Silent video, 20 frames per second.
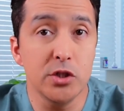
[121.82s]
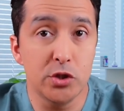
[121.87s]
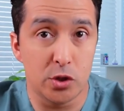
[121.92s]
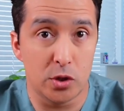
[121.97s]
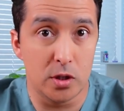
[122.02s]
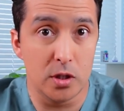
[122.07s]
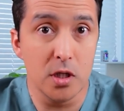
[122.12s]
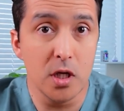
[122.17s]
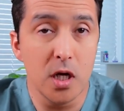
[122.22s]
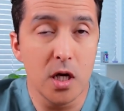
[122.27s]

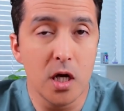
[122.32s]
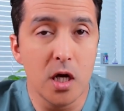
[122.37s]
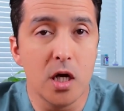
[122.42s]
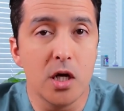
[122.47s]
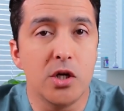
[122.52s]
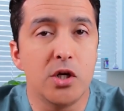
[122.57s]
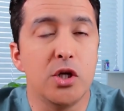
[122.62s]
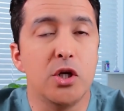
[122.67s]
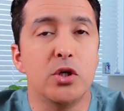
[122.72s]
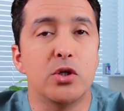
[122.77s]
injured
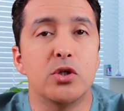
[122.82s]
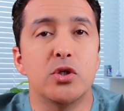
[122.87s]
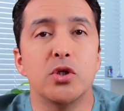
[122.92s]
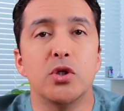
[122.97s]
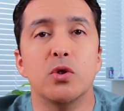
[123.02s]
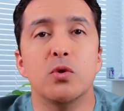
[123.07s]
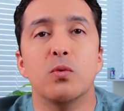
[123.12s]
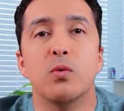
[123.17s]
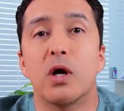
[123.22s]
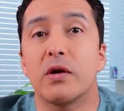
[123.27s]
due
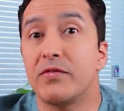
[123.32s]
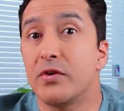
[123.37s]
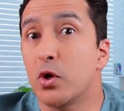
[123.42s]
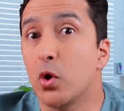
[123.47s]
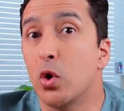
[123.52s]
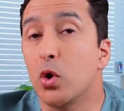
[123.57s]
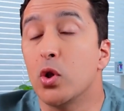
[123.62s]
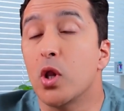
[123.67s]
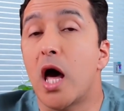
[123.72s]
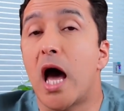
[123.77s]
to what we
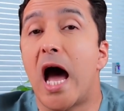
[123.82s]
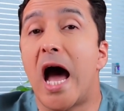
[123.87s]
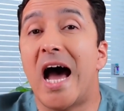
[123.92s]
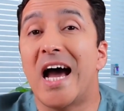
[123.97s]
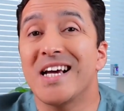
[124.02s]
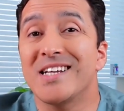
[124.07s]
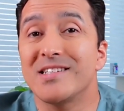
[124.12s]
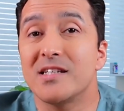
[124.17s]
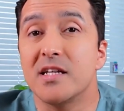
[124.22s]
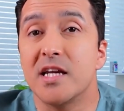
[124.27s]
call
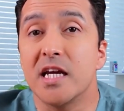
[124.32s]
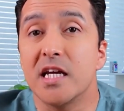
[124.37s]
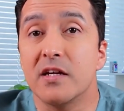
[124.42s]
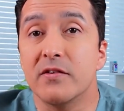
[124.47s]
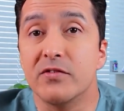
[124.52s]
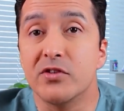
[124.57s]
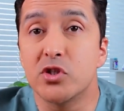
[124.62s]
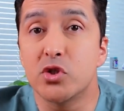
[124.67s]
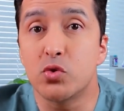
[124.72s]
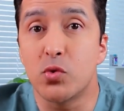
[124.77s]

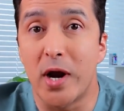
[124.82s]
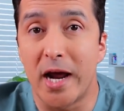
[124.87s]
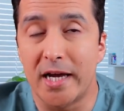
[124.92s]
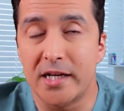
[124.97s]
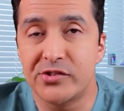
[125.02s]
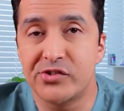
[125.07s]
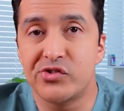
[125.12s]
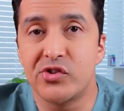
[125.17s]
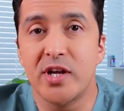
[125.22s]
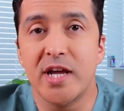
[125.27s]
oxidative
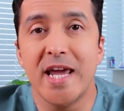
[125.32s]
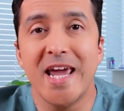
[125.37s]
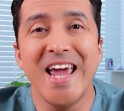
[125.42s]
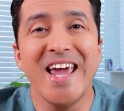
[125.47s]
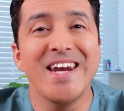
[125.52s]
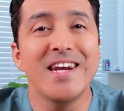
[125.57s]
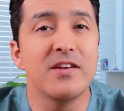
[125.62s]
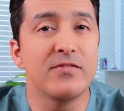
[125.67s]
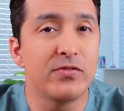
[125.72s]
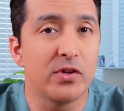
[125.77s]
stress
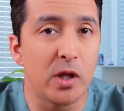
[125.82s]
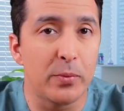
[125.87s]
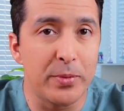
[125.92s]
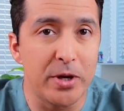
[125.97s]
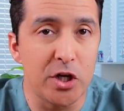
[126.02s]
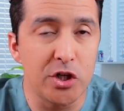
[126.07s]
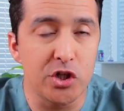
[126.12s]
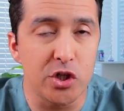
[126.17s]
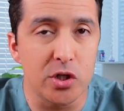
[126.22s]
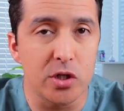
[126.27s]
and
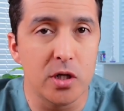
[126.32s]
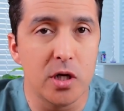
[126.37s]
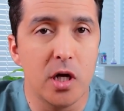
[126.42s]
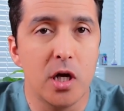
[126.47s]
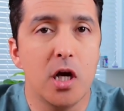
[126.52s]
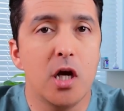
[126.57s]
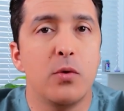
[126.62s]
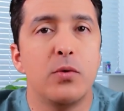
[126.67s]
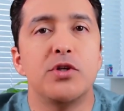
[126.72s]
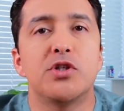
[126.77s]
inflammation,
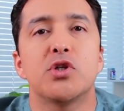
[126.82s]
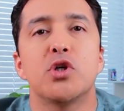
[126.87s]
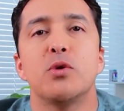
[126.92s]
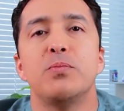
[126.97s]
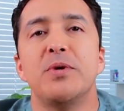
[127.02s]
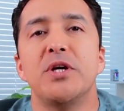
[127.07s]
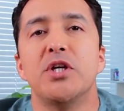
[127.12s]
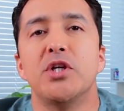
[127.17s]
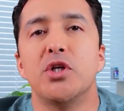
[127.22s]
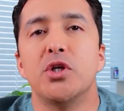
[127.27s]
which
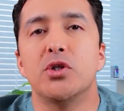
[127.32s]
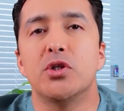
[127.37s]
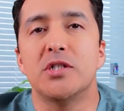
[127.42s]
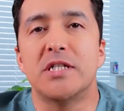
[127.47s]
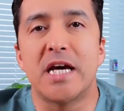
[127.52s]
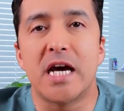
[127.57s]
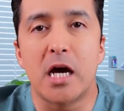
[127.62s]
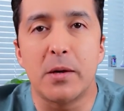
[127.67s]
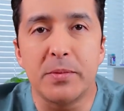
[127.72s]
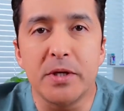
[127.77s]
could be due to
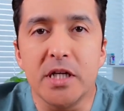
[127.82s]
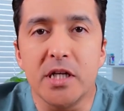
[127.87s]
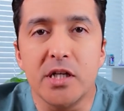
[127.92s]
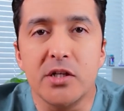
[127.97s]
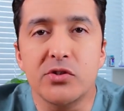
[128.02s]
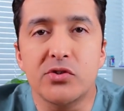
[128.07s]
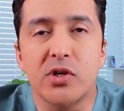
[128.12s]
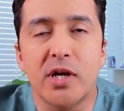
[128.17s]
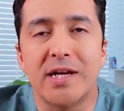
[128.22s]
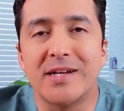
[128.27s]

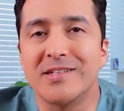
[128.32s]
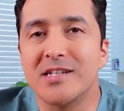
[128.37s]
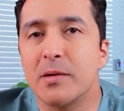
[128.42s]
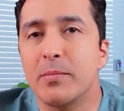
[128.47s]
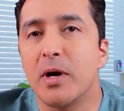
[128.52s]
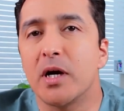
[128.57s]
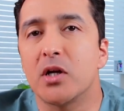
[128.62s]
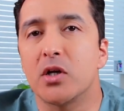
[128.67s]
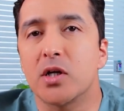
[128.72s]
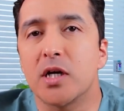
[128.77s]
diabetes and
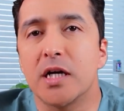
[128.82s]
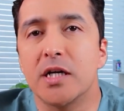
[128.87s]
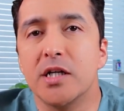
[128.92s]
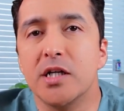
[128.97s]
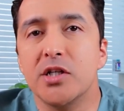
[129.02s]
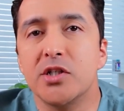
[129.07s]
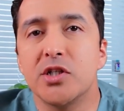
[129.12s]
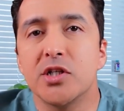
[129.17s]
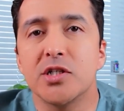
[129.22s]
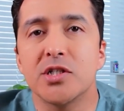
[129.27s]
some other
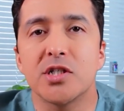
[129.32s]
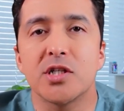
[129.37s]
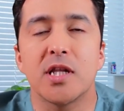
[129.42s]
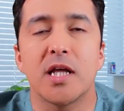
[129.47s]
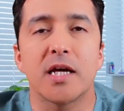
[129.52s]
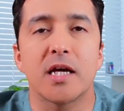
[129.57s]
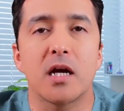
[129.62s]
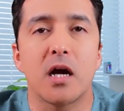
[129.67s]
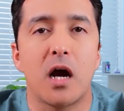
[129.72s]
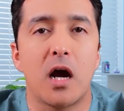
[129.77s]
conditions
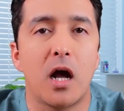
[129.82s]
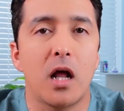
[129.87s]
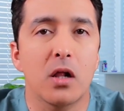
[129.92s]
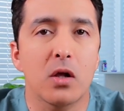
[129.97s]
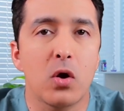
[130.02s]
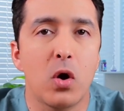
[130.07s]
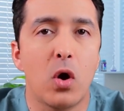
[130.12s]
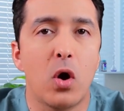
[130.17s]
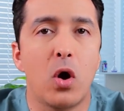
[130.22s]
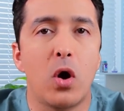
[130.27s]
like
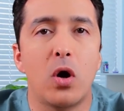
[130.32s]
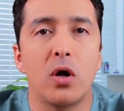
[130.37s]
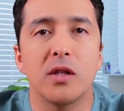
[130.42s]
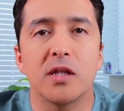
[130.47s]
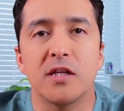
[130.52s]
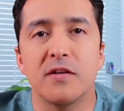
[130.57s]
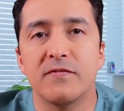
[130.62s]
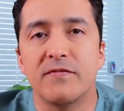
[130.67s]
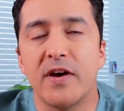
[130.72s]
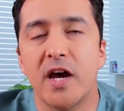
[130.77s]

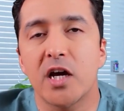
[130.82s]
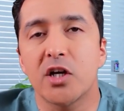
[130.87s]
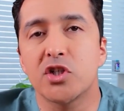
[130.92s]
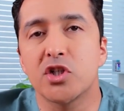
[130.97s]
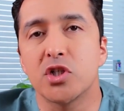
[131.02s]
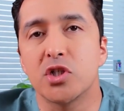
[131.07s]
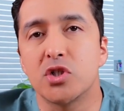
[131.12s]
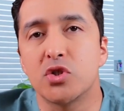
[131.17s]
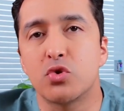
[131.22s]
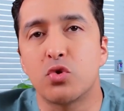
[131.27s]
alcohol,
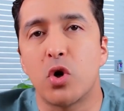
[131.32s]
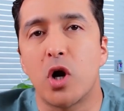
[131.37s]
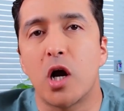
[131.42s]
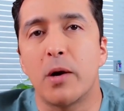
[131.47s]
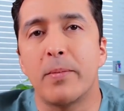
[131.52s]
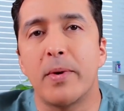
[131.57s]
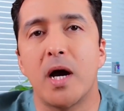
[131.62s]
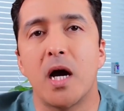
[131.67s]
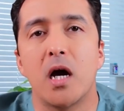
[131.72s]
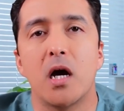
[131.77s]
infection,
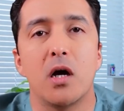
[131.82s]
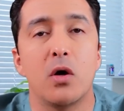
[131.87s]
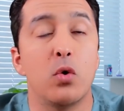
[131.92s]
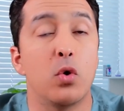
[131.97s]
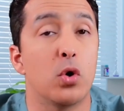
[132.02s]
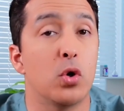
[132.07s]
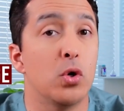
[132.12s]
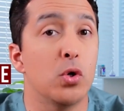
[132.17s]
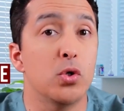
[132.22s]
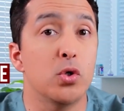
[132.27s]
trauma,
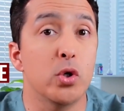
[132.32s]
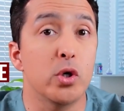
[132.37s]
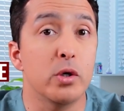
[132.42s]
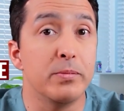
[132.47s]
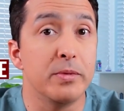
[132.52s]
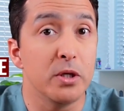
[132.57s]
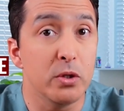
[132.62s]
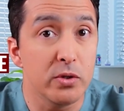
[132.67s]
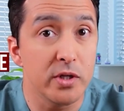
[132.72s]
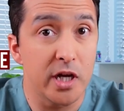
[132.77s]
or
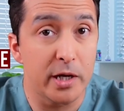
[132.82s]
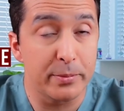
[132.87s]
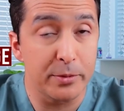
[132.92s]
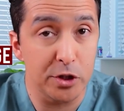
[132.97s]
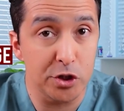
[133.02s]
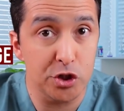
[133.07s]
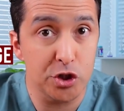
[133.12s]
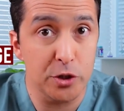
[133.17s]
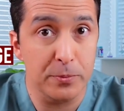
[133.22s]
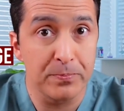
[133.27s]
autoimmune
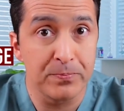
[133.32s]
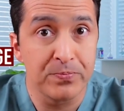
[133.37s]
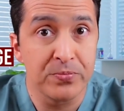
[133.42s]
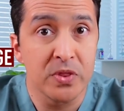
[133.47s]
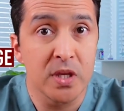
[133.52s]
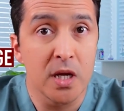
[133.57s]
damage.